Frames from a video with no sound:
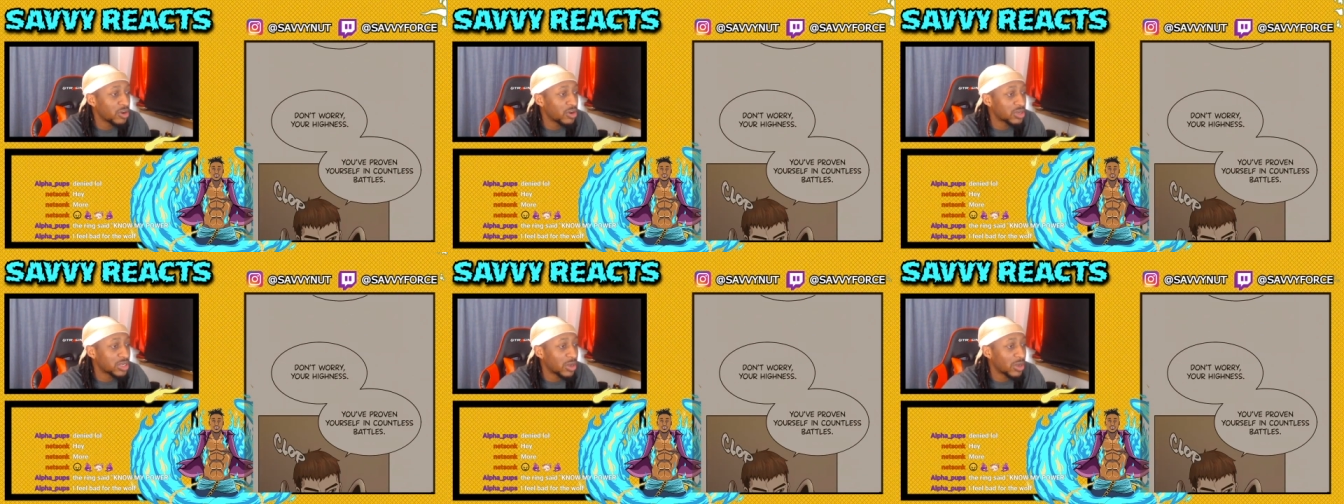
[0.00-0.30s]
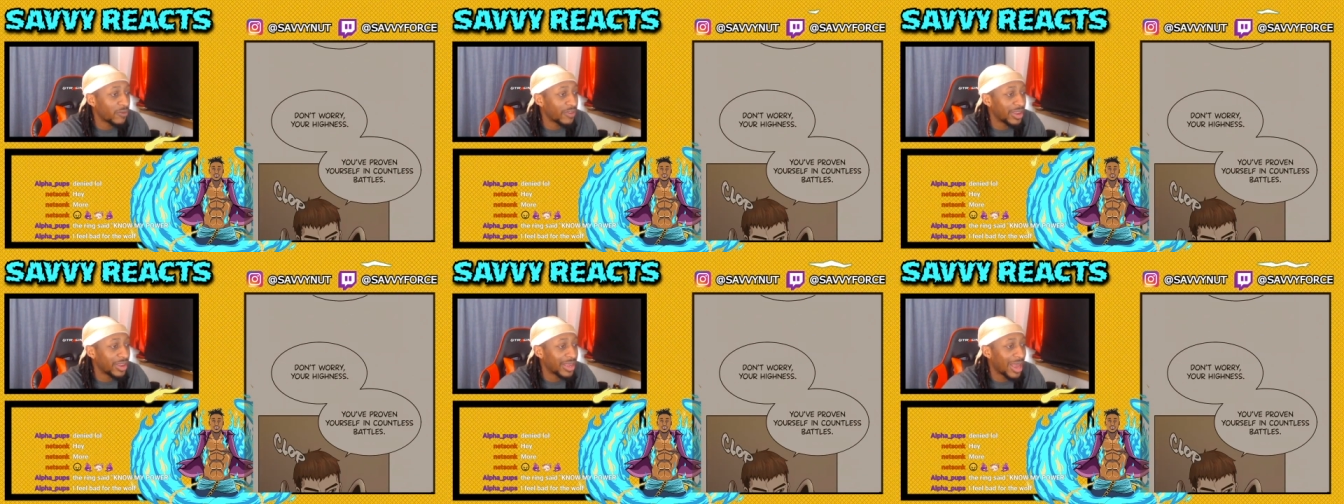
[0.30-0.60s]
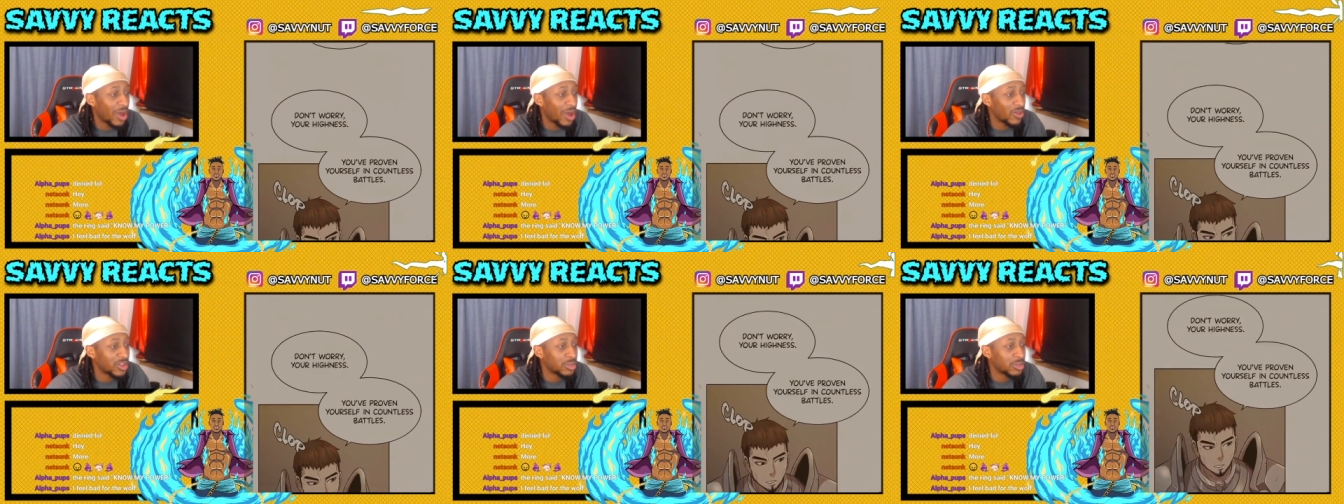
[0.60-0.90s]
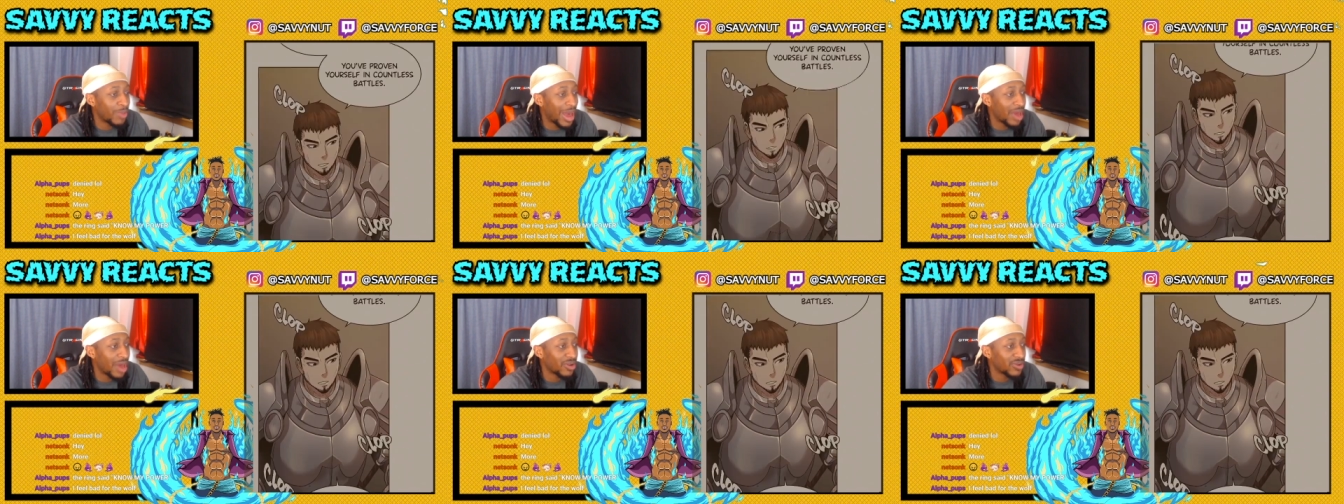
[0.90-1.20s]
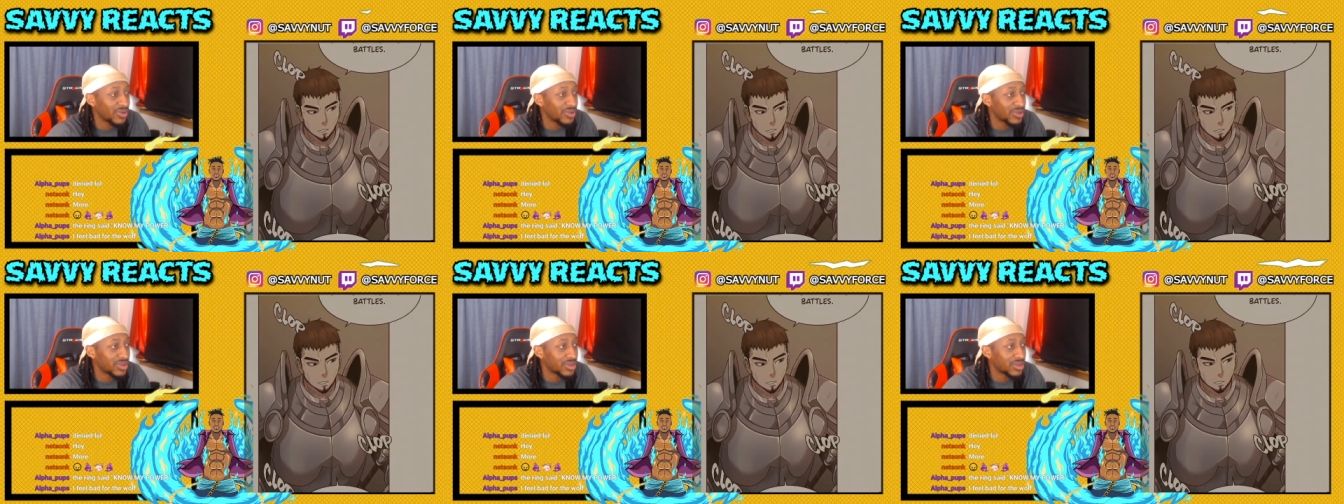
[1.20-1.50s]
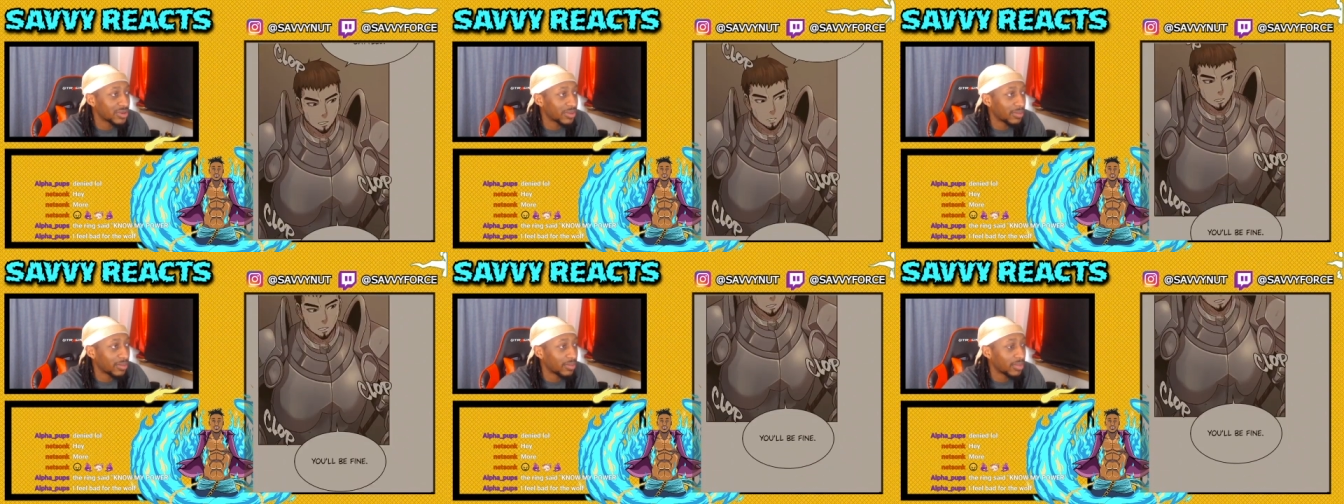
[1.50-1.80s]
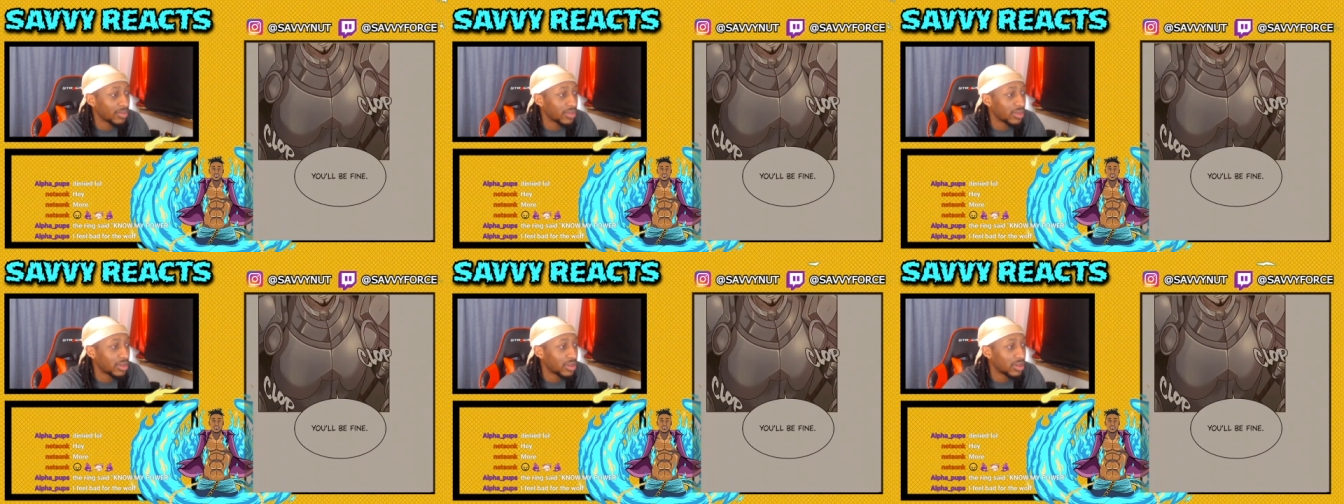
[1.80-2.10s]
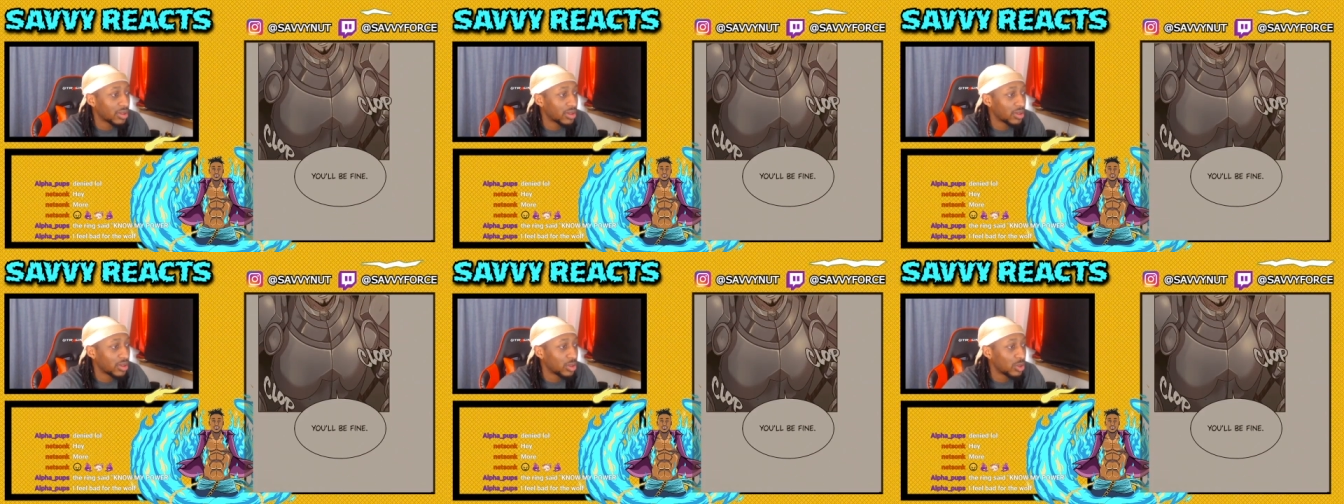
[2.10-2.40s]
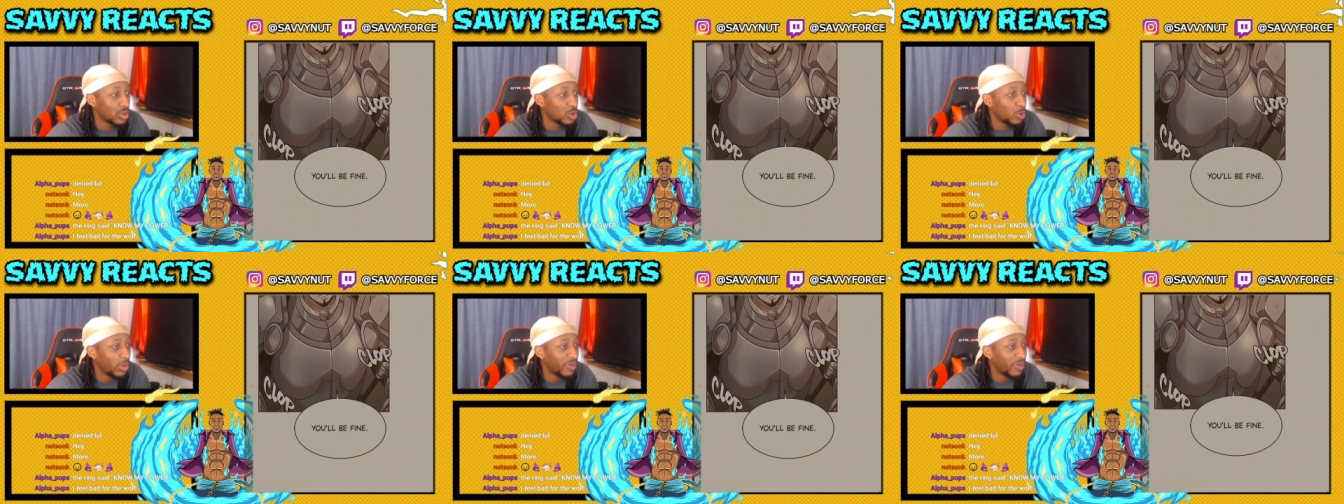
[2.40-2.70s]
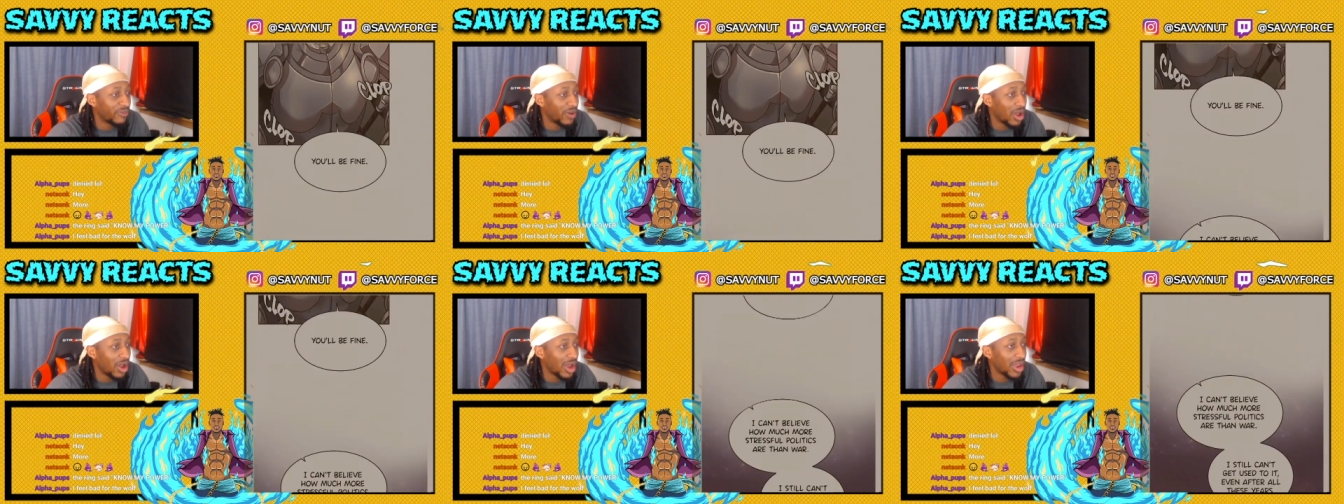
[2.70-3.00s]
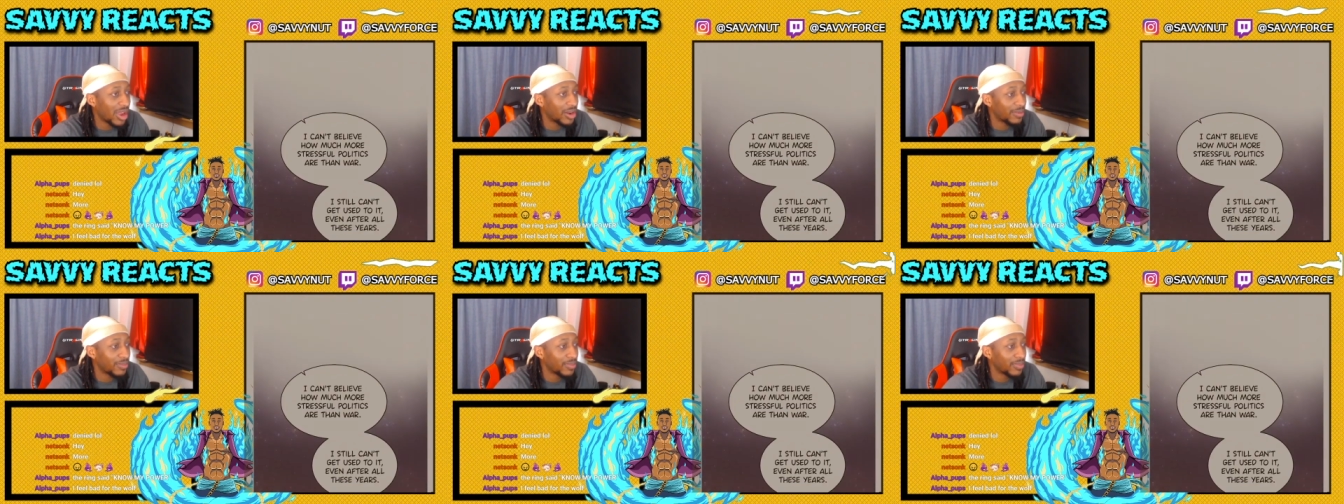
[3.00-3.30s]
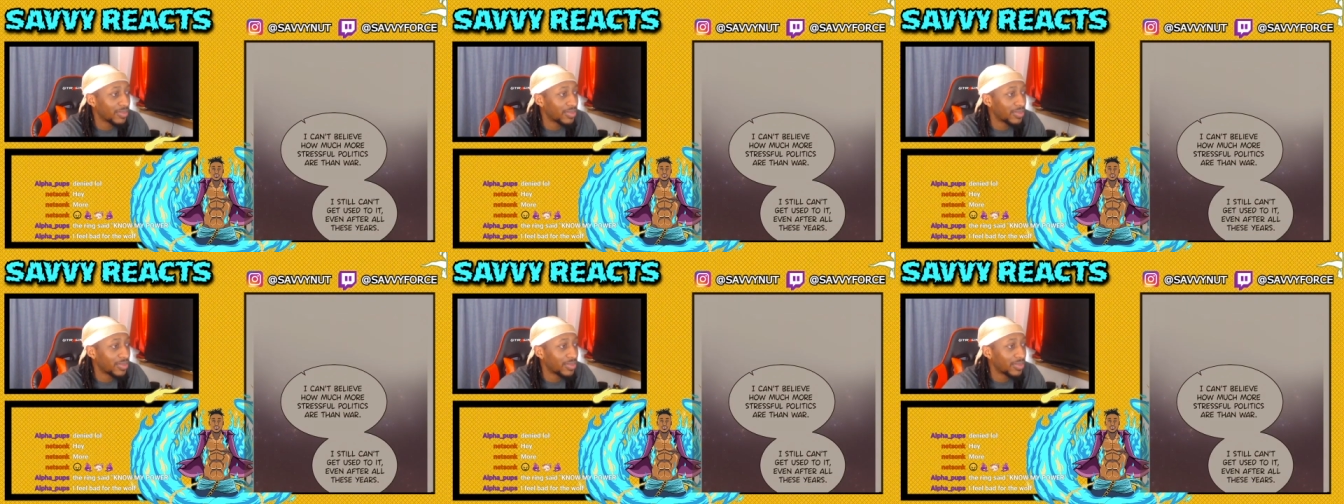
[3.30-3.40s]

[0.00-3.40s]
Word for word: yourself in countless battles. You'll be fine.